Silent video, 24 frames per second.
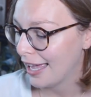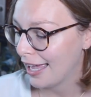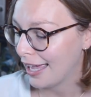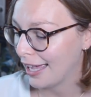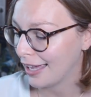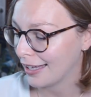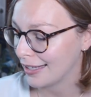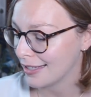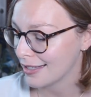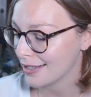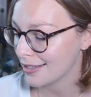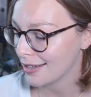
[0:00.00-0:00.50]

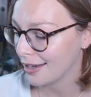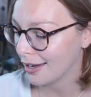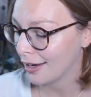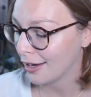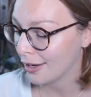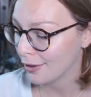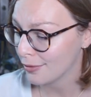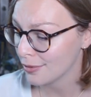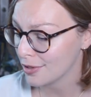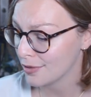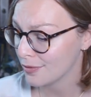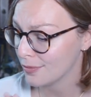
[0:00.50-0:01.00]
And
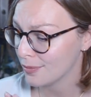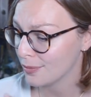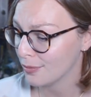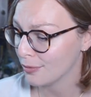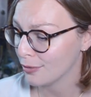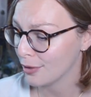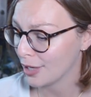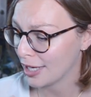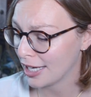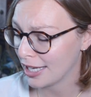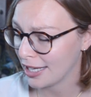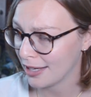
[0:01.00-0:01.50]
I was
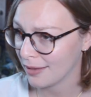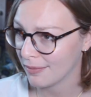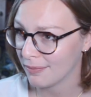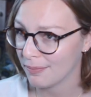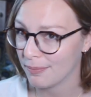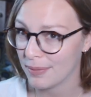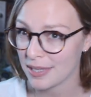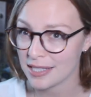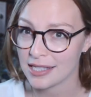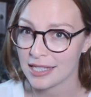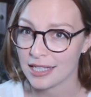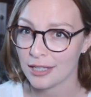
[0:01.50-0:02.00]
really
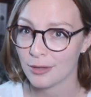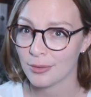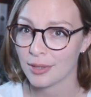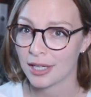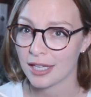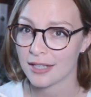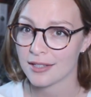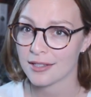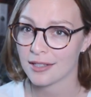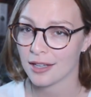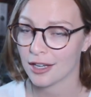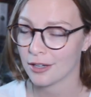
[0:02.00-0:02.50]
busy when
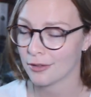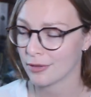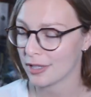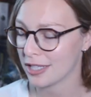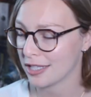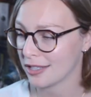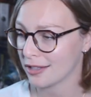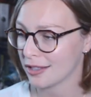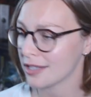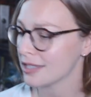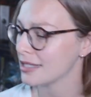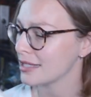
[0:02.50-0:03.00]
I started
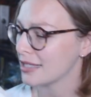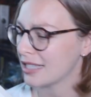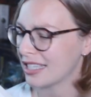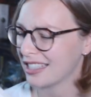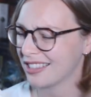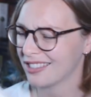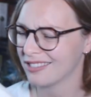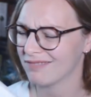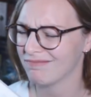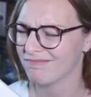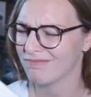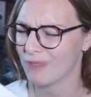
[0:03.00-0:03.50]
reading this,
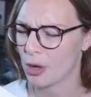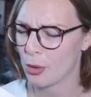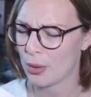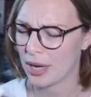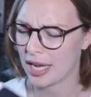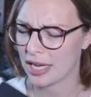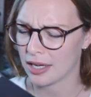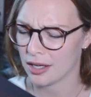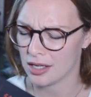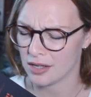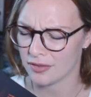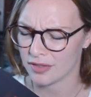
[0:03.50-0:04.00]
like a
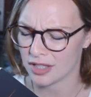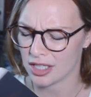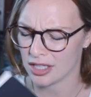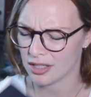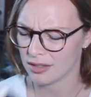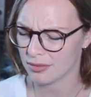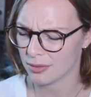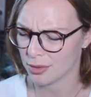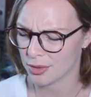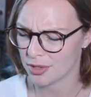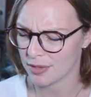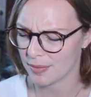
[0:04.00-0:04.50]
week and a half
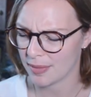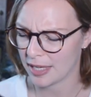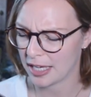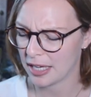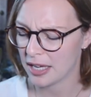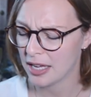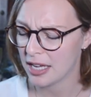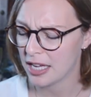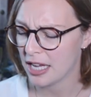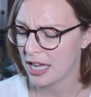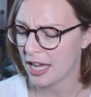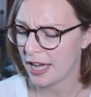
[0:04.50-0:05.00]
ago or something,
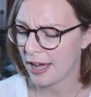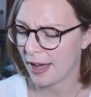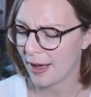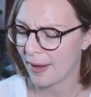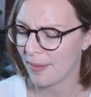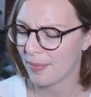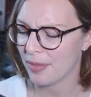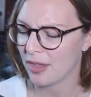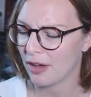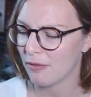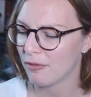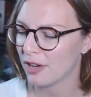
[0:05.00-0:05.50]

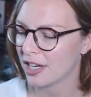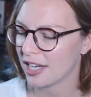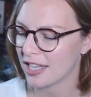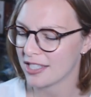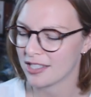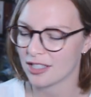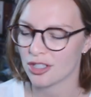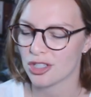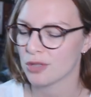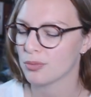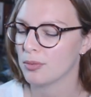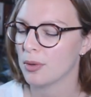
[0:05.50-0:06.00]
and
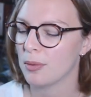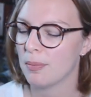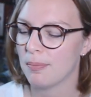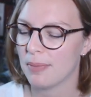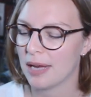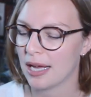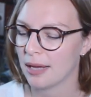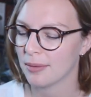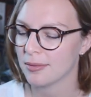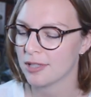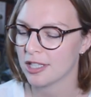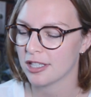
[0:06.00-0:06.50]
realized I just wouldn't
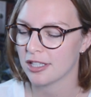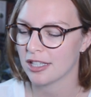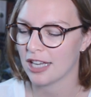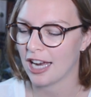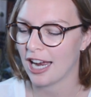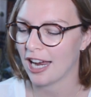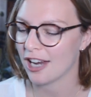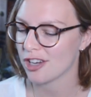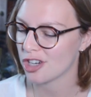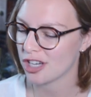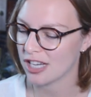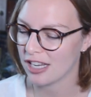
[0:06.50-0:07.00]
be able
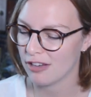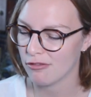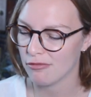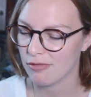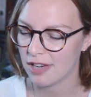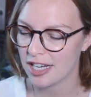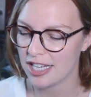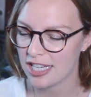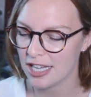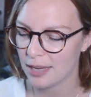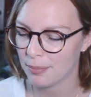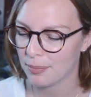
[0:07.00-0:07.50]
to actually
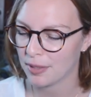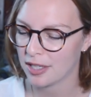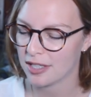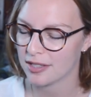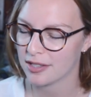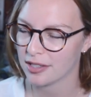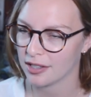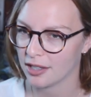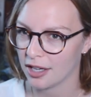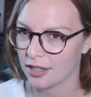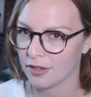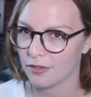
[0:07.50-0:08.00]
read it, but it's
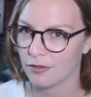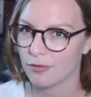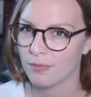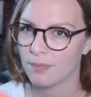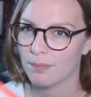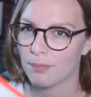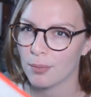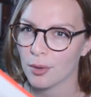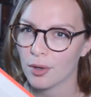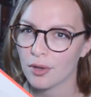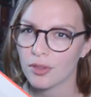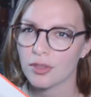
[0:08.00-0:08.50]
the kind of
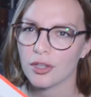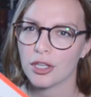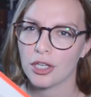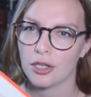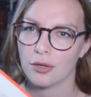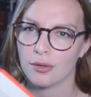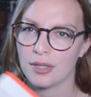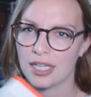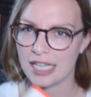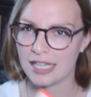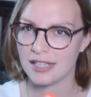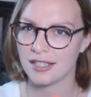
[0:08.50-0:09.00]
book that
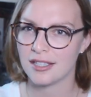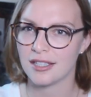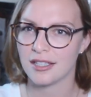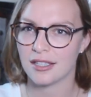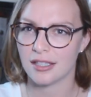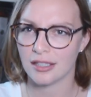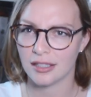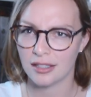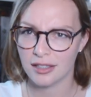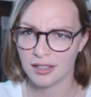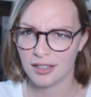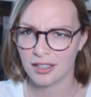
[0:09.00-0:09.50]
you need
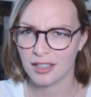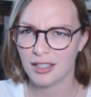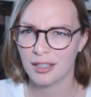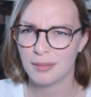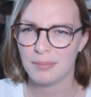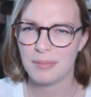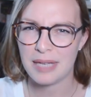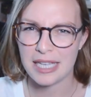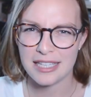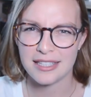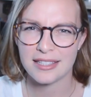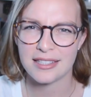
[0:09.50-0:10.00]
to
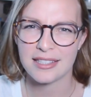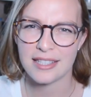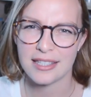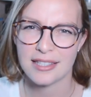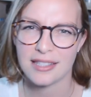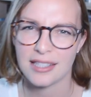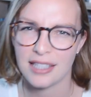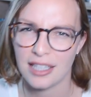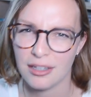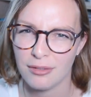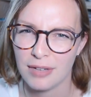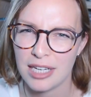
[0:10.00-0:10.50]
be
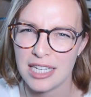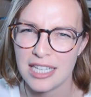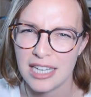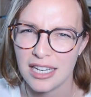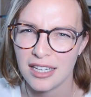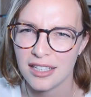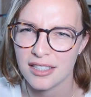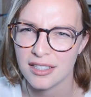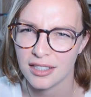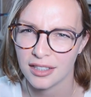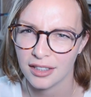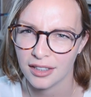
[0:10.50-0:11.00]
consistently
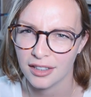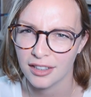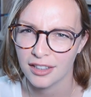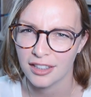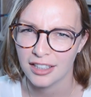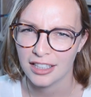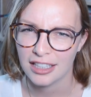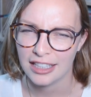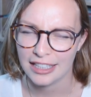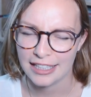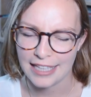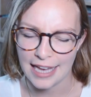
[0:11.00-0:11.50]
reading to
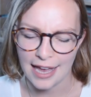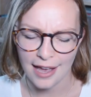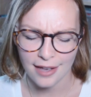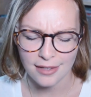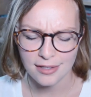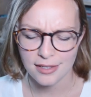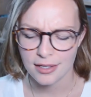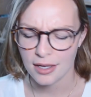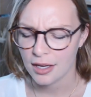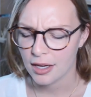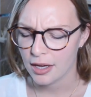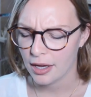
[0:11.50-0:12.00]

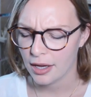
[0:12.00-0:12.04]
get.